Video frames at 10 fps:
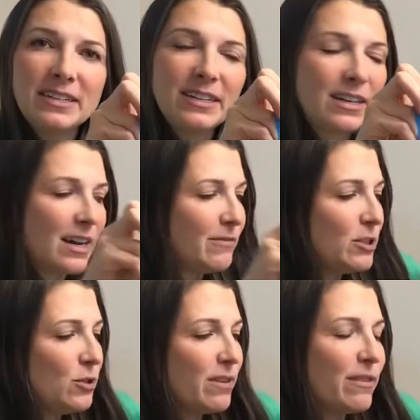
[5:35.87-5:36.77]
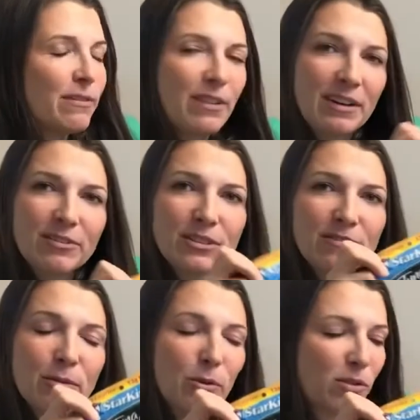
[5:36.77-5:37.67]
I have 2 different flavors
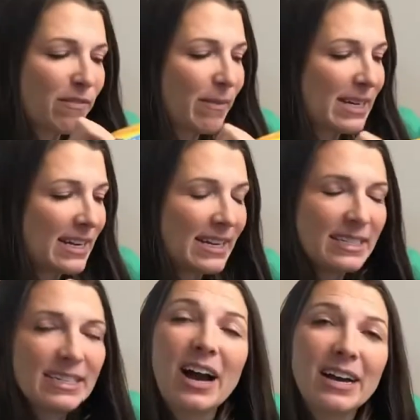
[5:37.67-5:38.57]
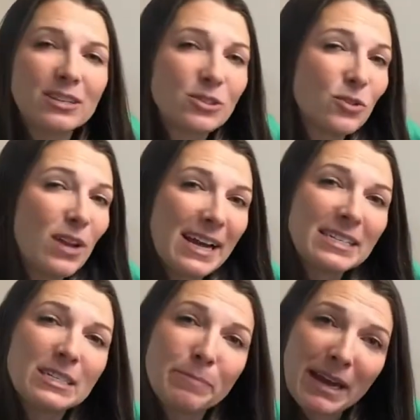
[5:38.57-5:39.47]
for both of my days. I also like
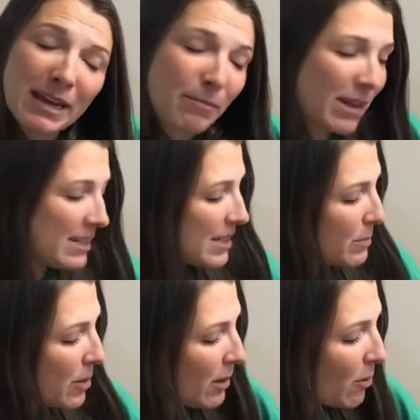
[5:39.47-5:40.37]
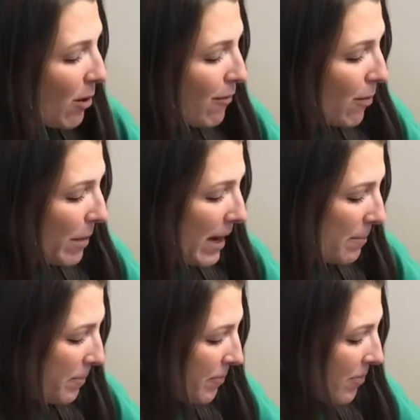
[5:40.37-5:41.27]
Spam, that does pretty well for me.
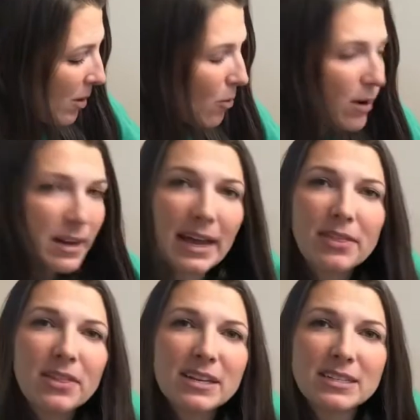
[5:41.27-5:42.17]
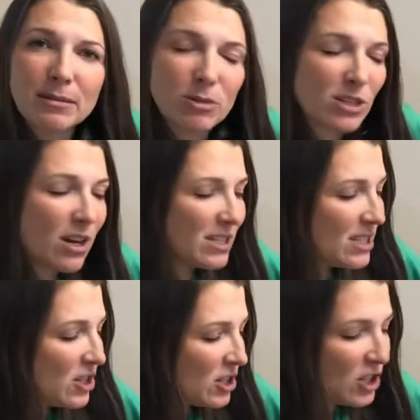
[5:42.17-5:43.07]
Or again, the summer
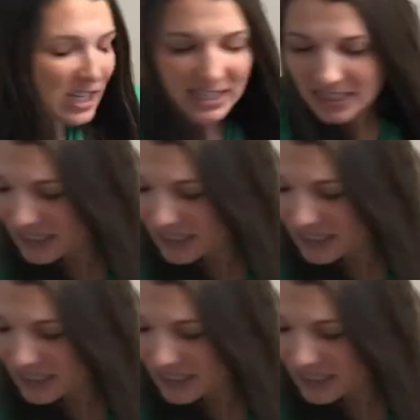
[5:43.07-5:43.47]
sausage and cheese.